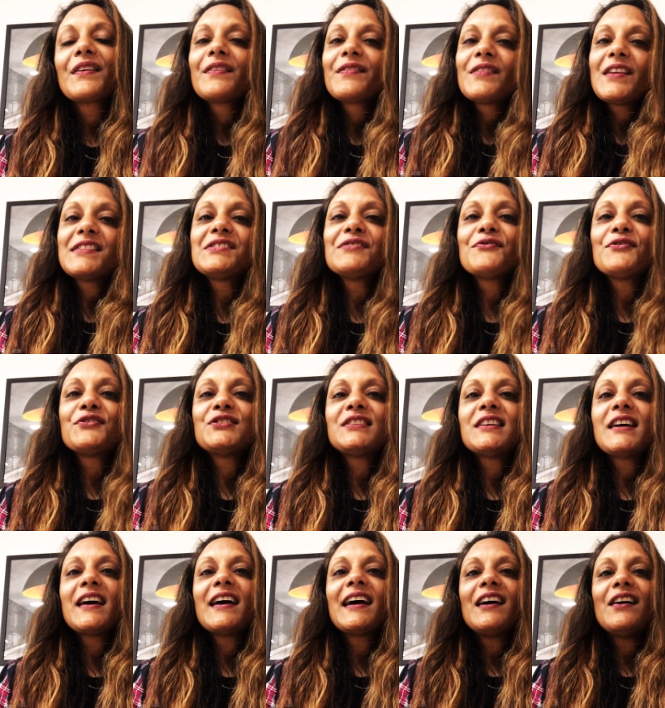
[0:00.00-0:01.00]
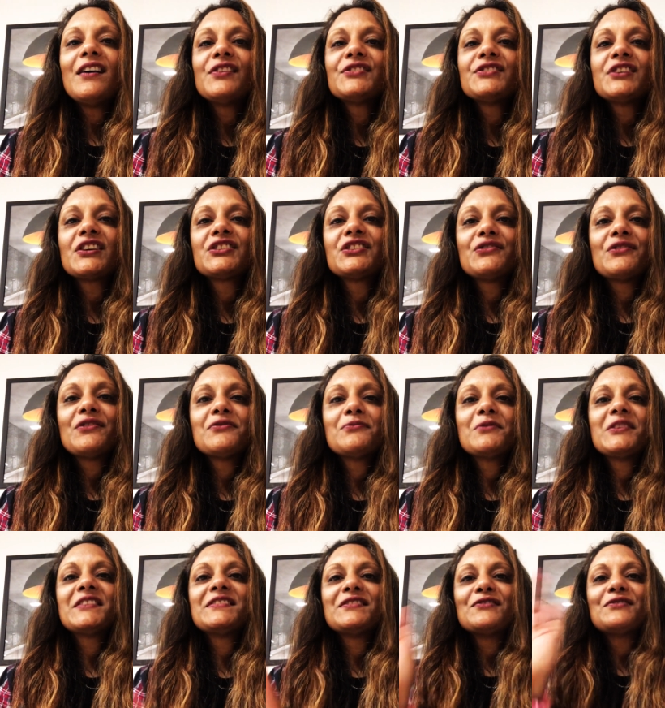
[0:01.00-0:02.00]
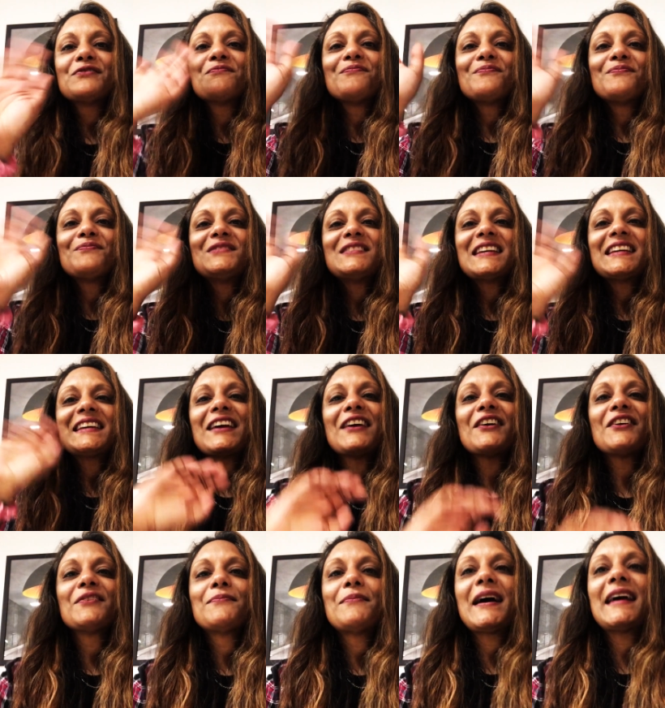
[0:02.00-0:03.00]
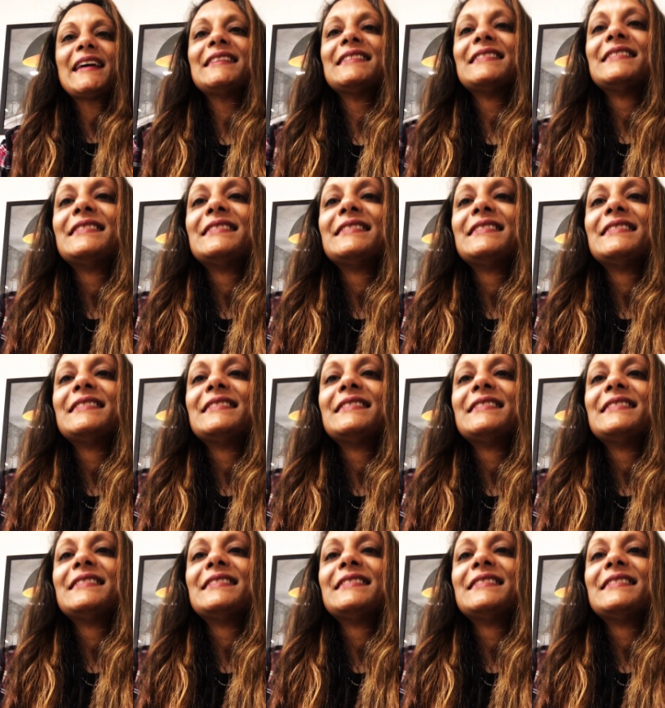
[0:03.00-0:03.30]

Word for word: That's it for today. I'll talk to you everybody soon. Take care. Bye.